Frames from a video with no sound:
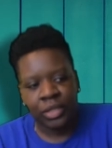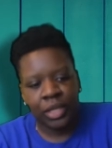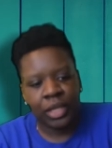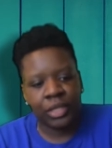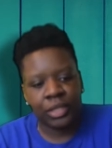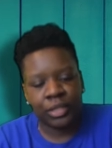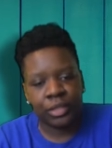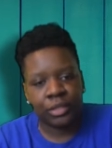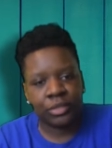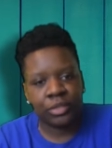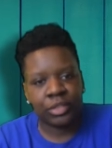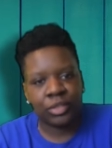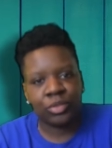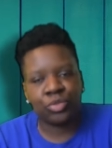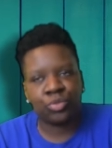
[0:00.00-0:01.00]

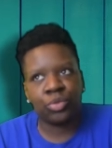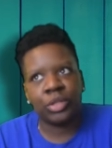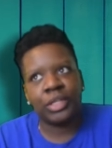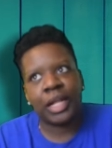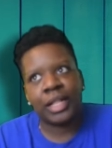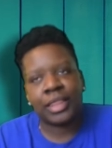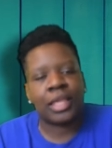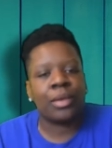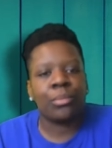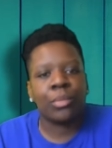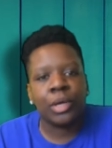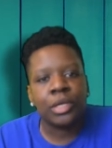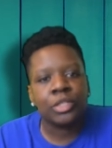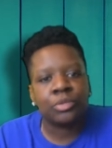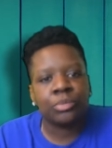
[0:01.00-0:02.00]
and it's really not that
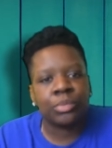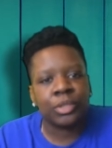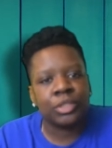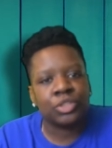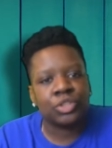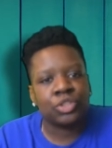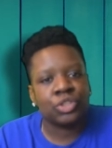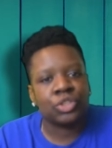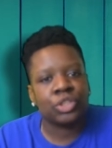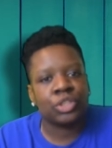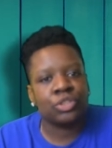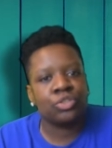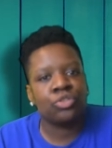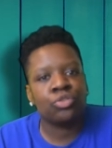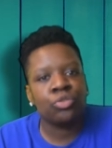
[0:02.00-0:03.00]
much, but it's just,
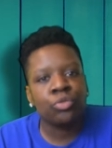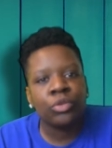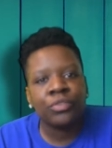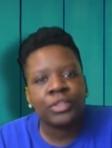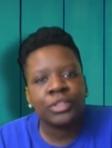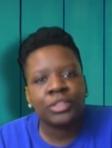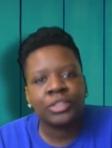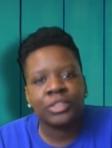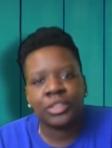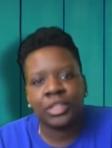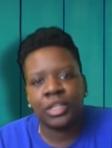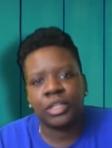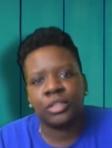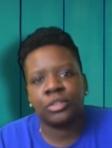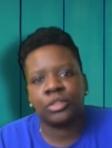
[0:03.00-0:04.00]
it's two of us
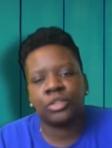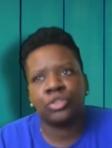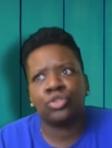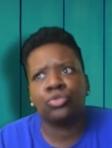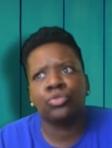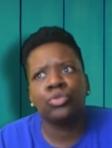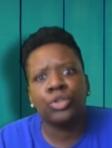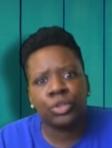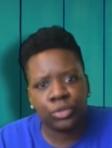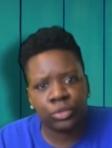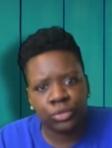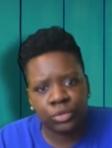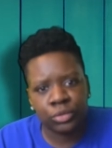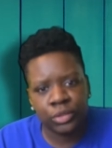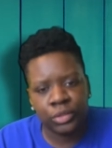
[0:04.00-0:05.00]
and it's two
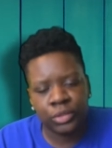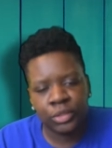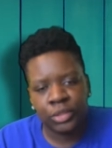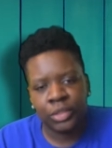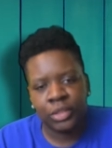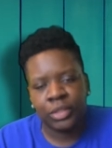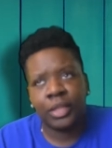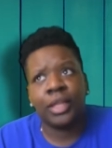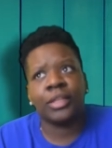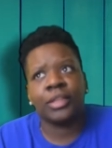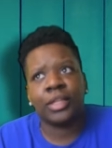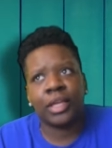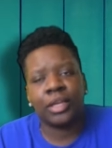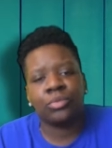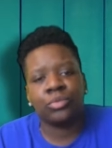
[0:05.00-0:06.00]
girls at
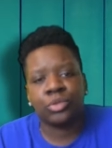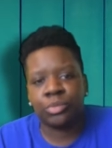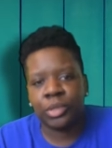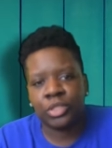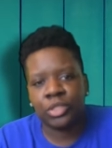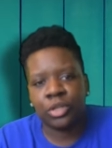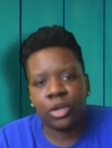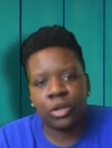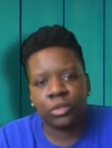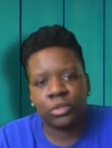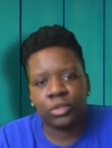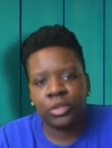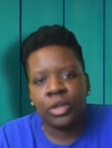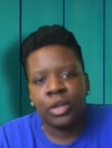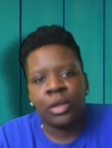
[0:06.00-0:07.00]
that, which makes it
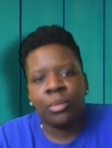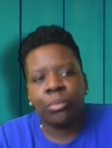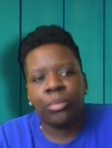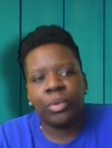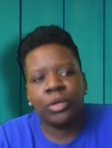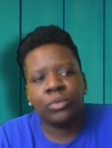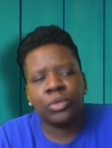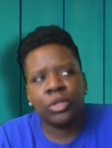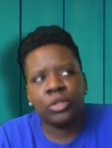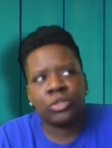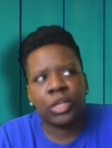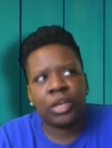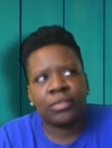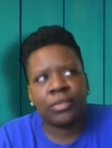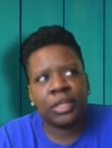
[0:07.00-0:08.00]
harder. But we
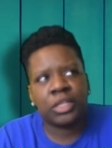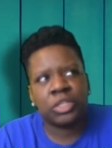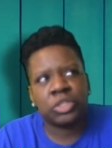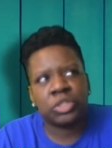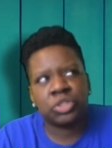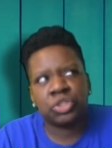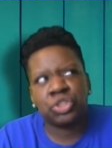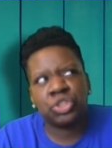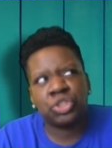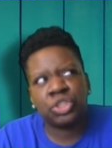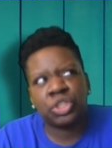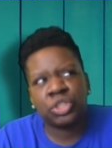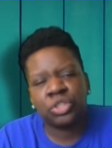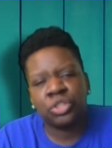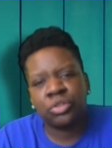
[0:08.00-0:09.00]
also have like a
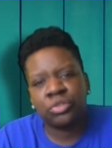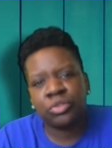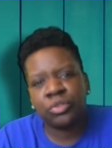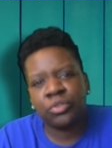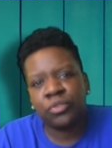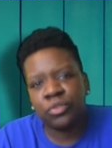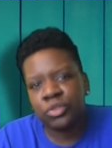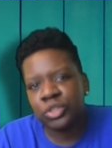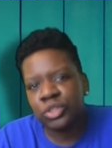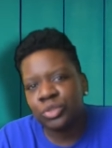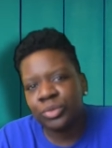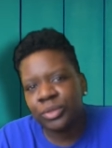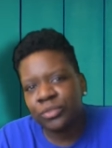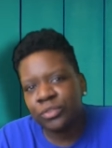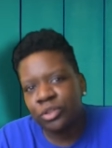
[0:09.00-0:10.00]
640
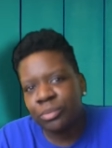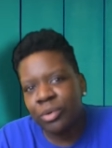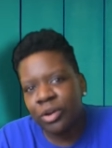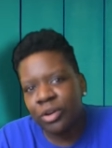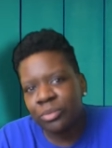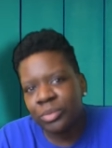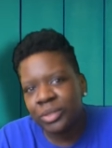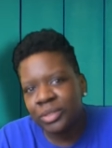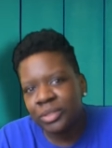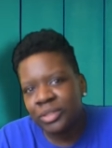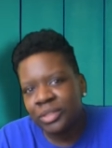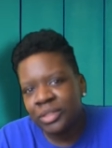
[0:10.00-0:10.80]
square foot apartment,